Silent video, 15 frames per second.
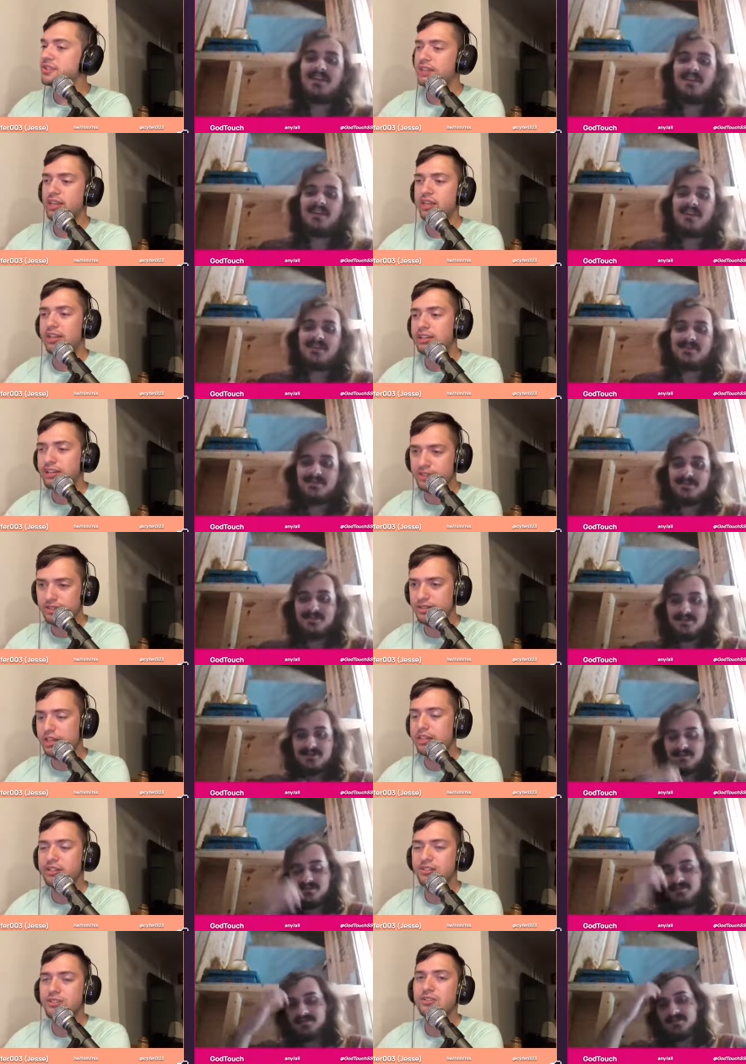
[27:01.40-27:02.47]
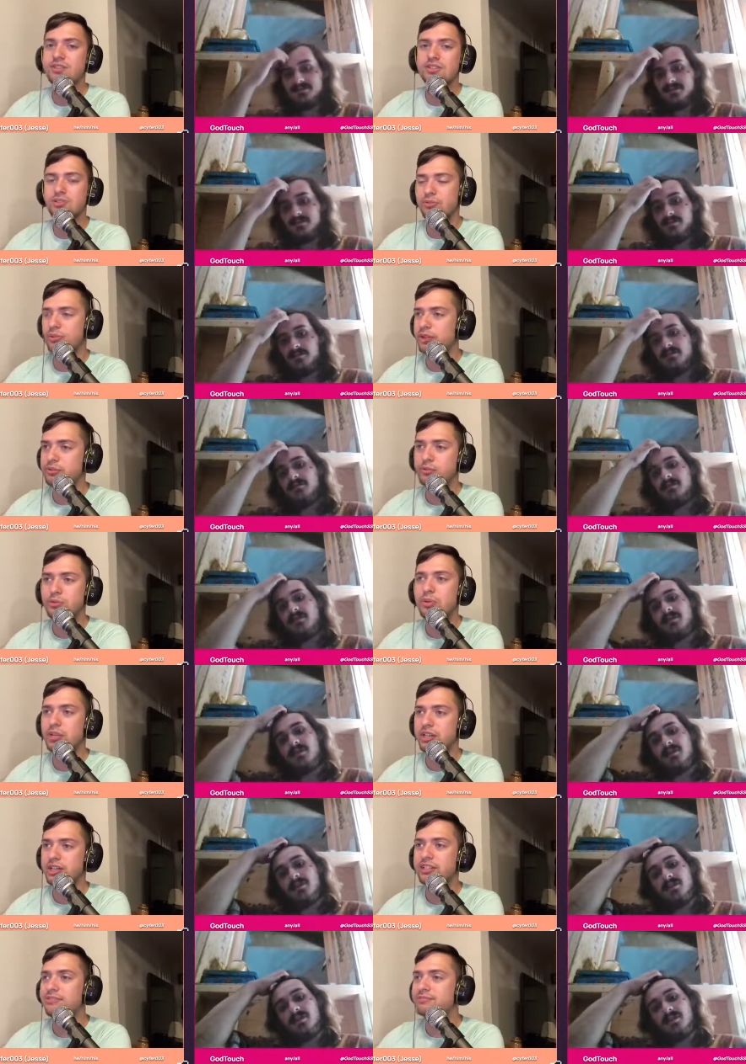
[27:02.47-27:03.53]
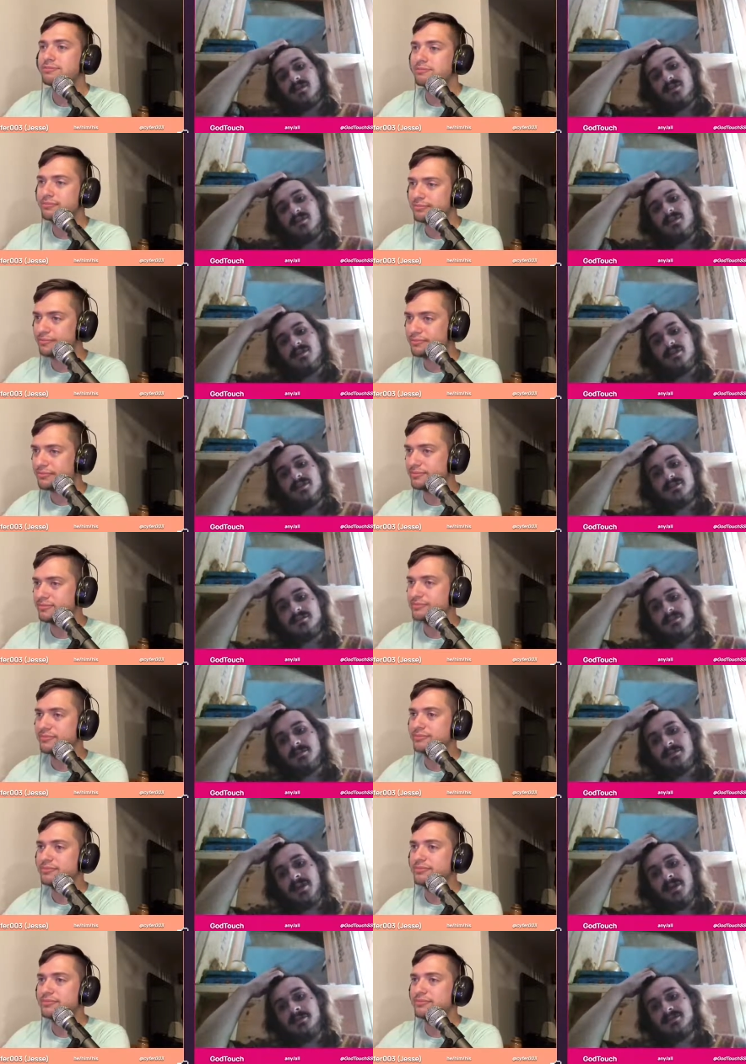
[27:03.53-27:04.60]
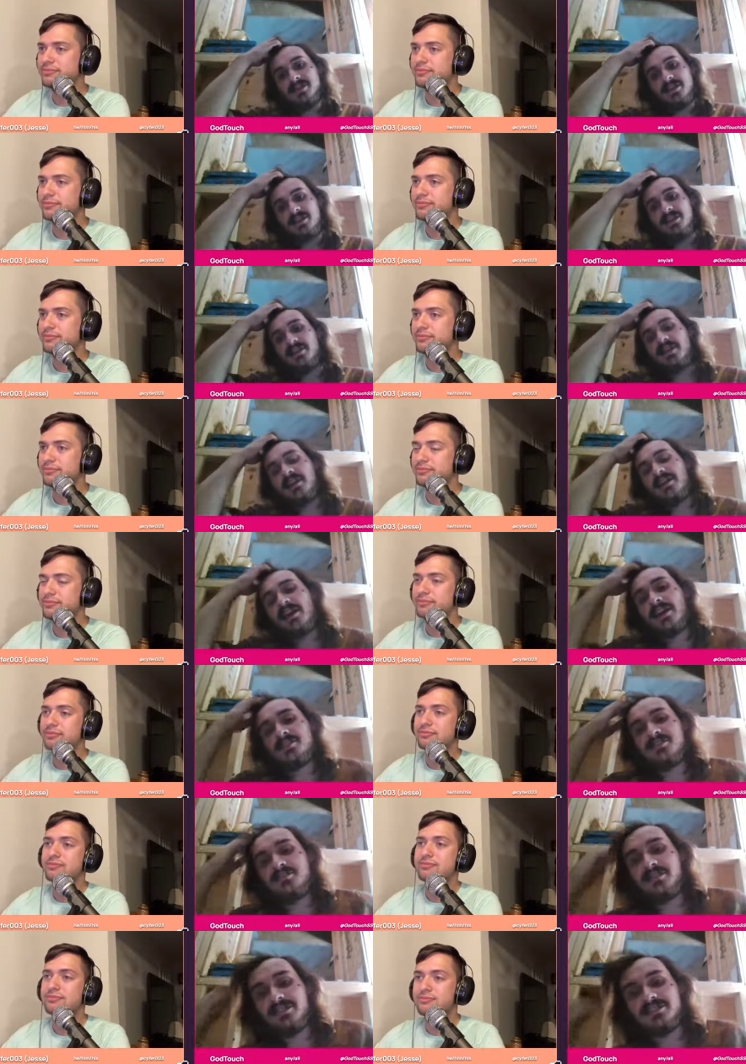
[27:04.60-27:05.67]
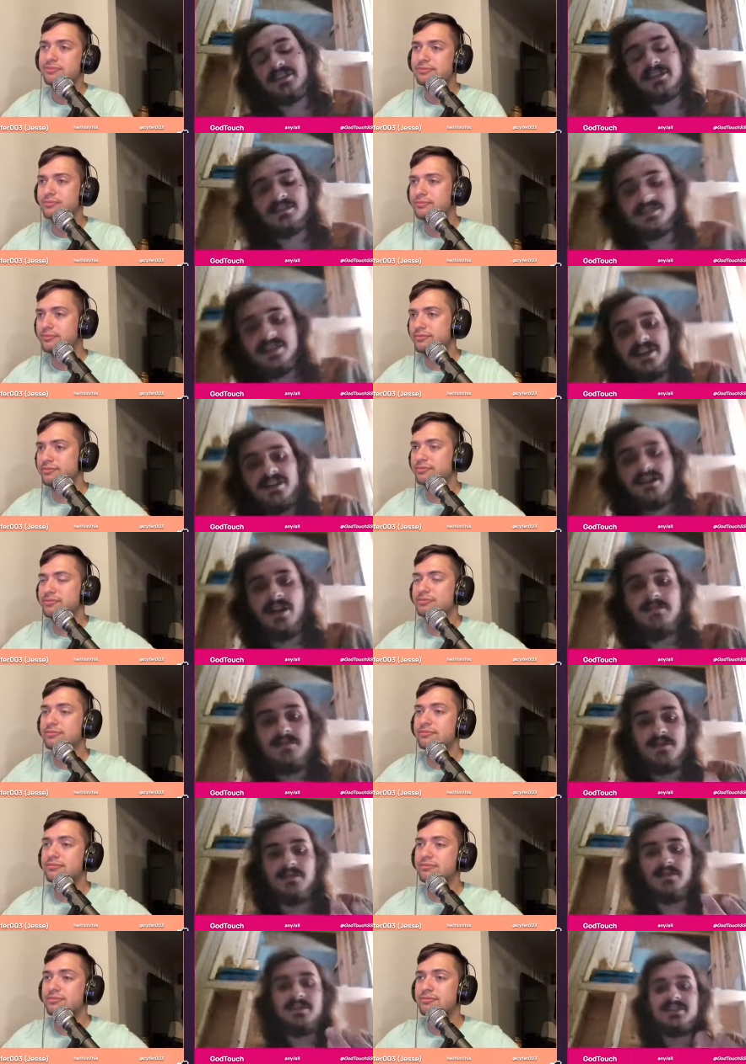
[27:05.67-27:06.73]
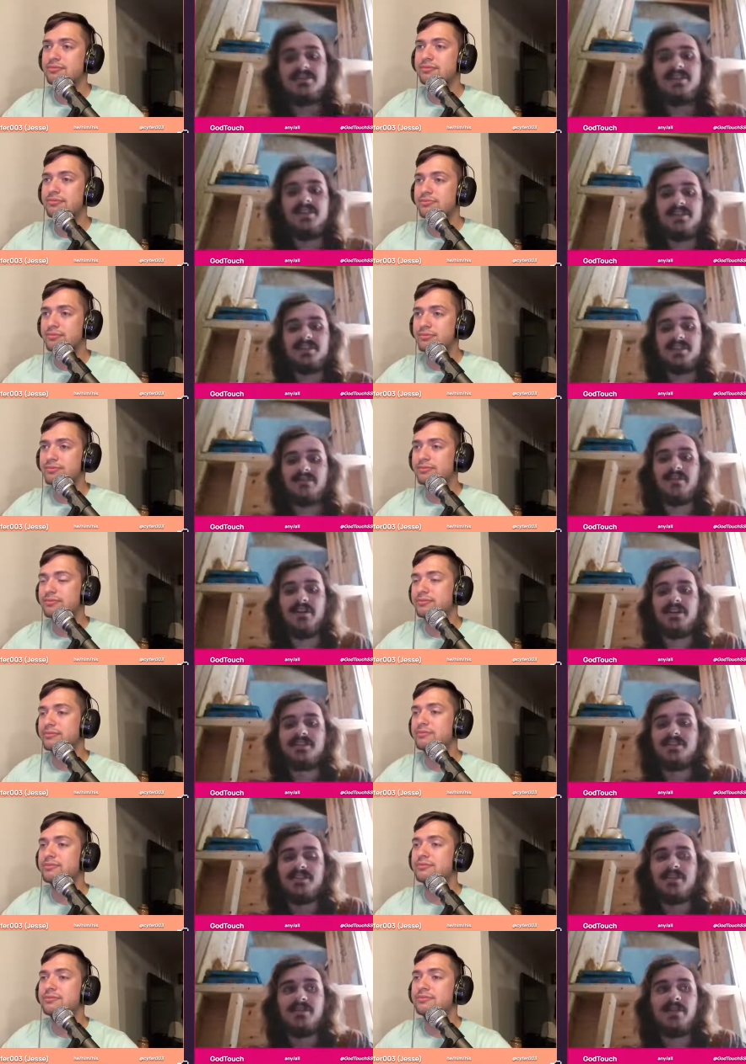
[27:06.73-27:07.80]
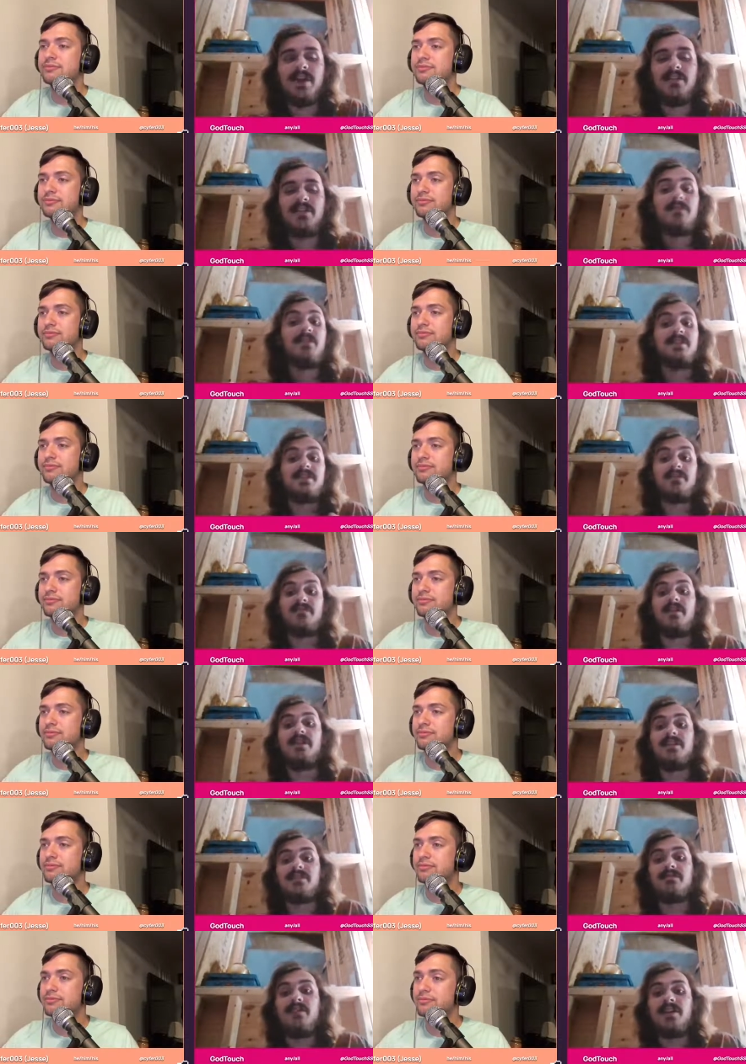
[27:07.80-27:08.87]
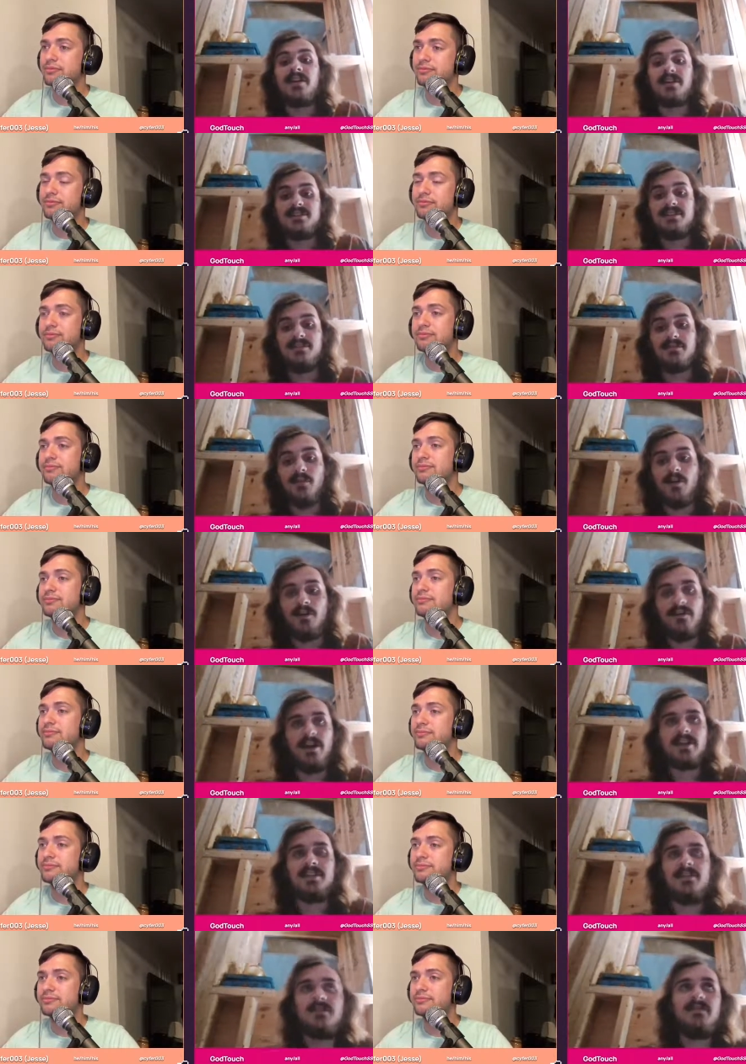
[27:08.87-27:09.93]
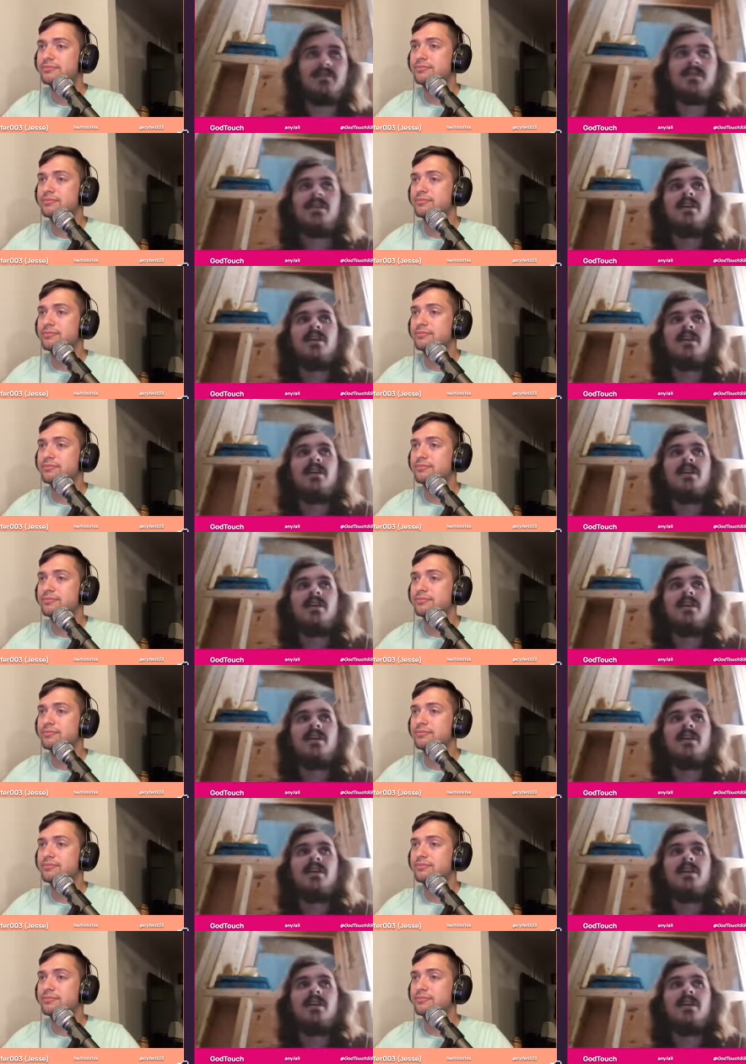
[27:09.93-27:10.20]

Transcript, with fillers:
Speaker 1: then I can I can turn this around quick
Speaker 2: sometimes it can it can actually be like this thing I'm doing recently that's like very silly, but I think because I find it funny, it's even more effective